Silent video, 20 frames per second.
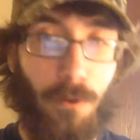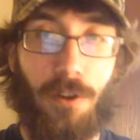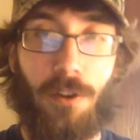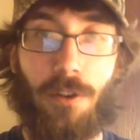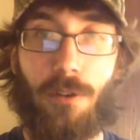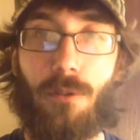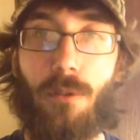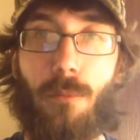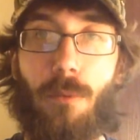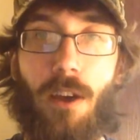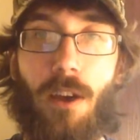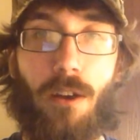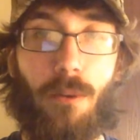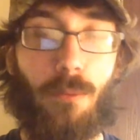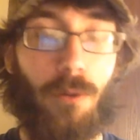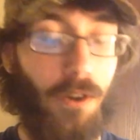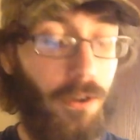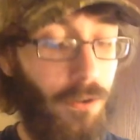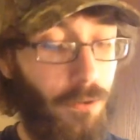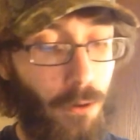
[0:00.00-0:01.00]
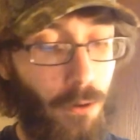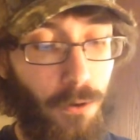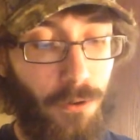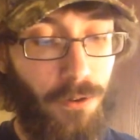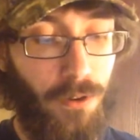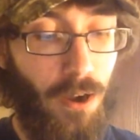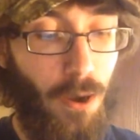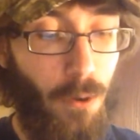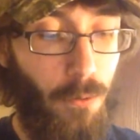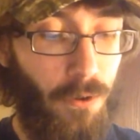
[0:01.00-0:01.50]
bit hit the back of my throat,
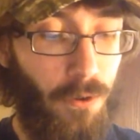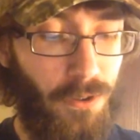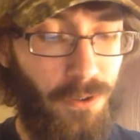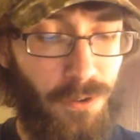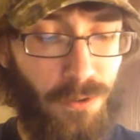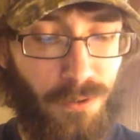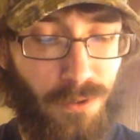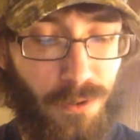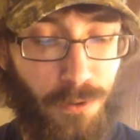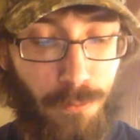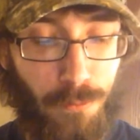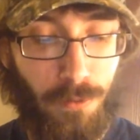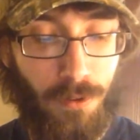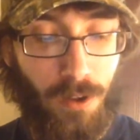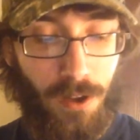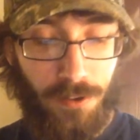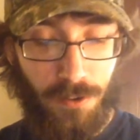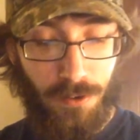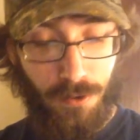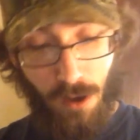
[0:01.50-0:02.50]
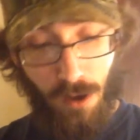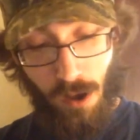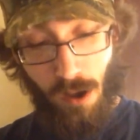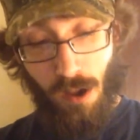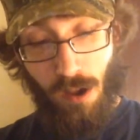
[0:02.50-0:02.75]
and that wasn't too pleasant.